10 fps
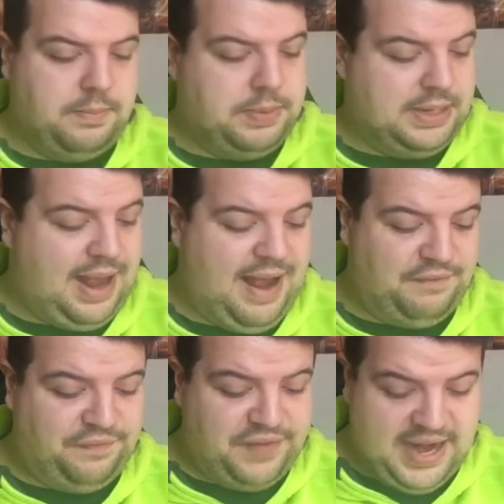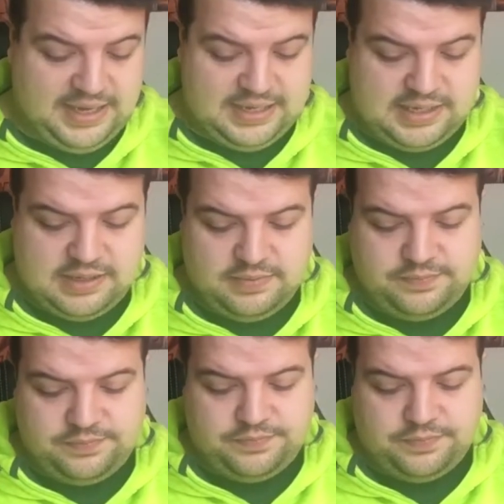But that fits
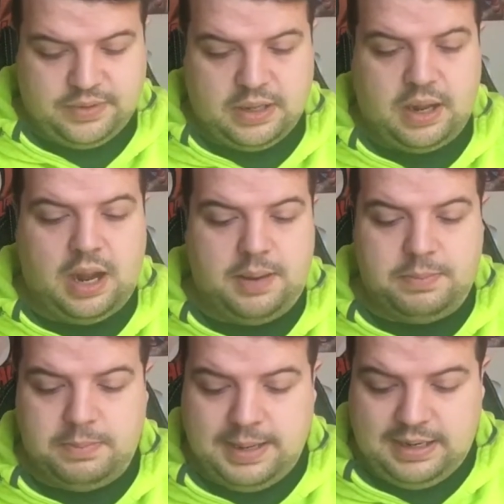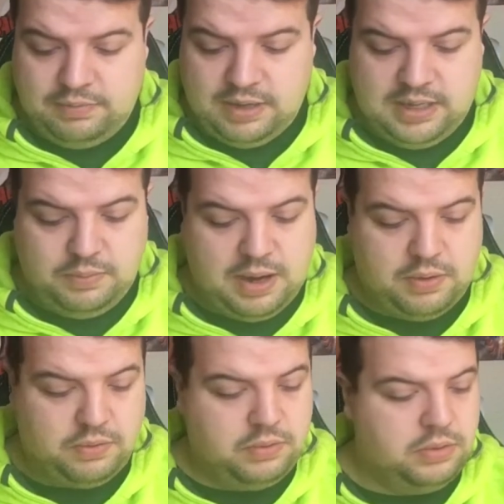me really
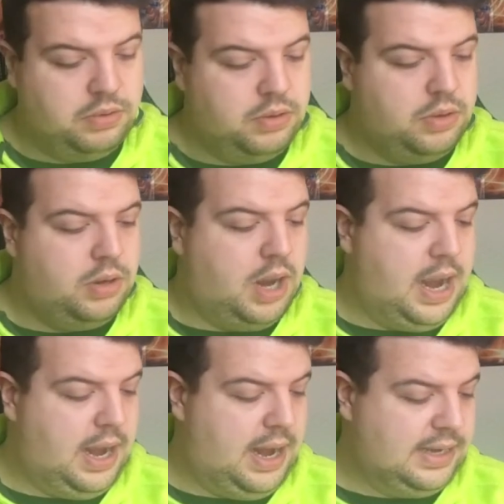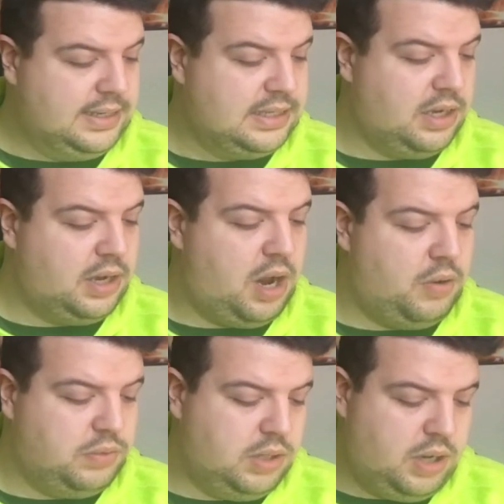well, and it's going to
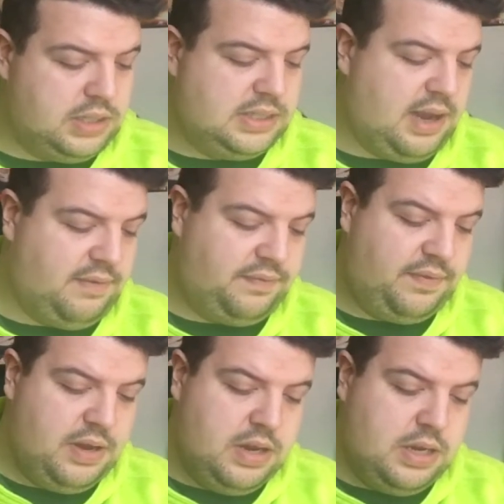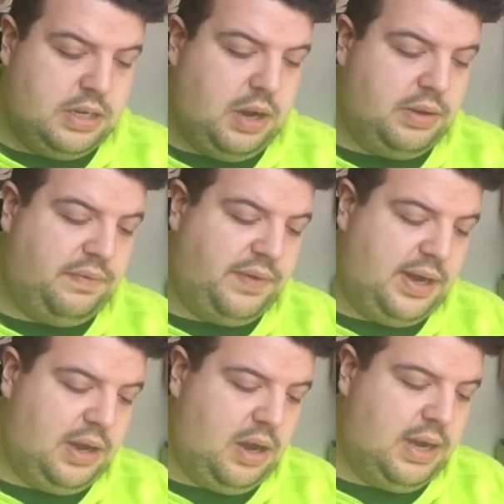hold a lot of stuff. The only
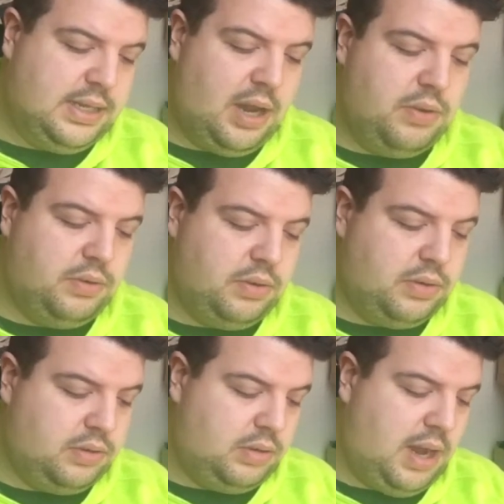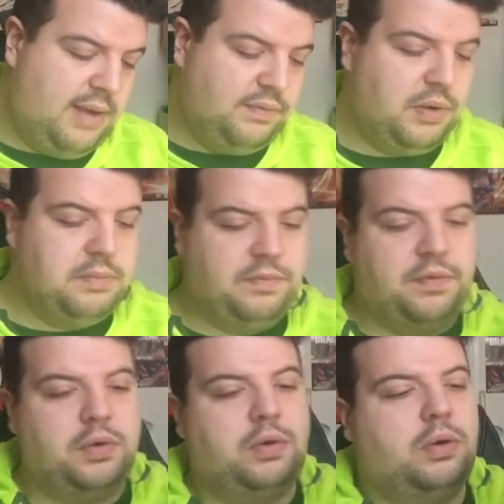thing I don't have room
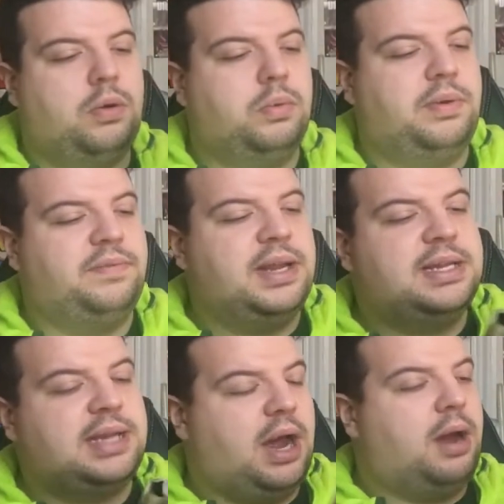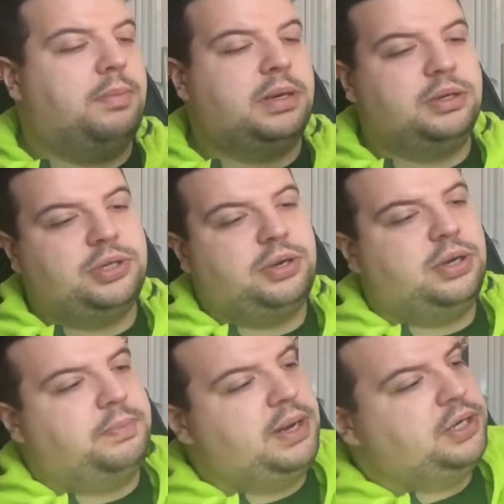for with this setup, and I'll show you
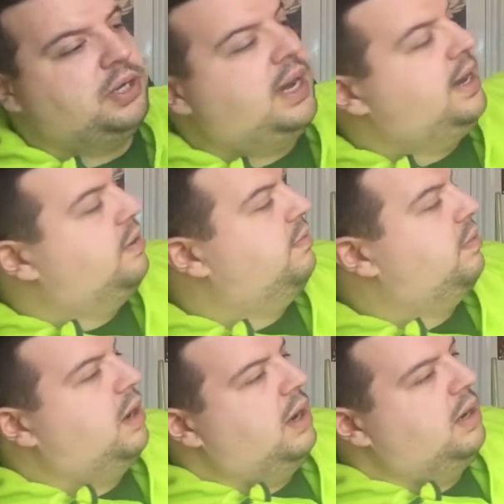the picture later of what I